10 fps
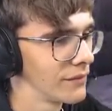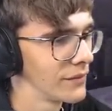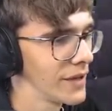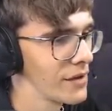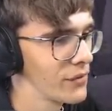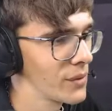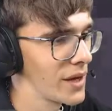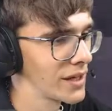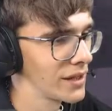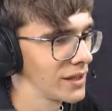
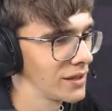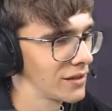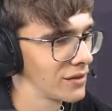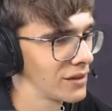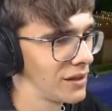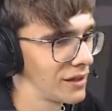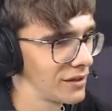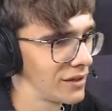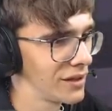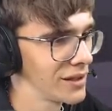Everywhere, I did it on like
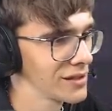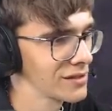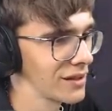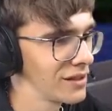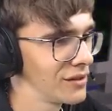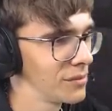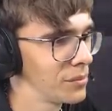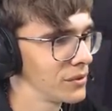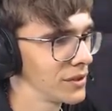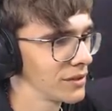this, and
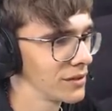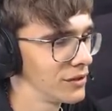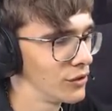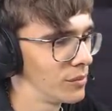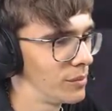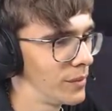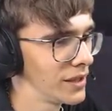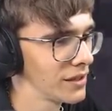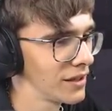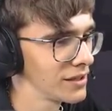you're
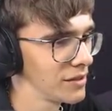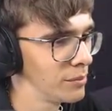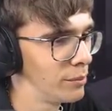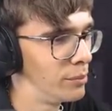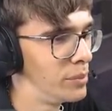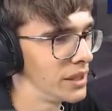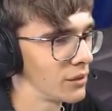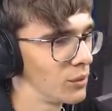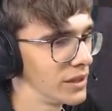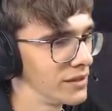making like a big
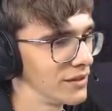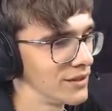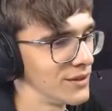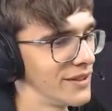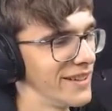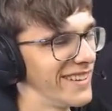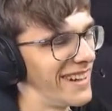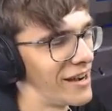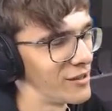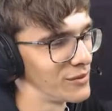window
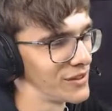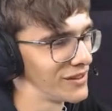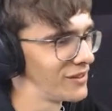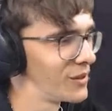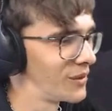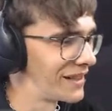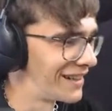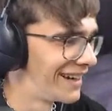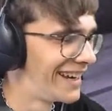out of nowhere.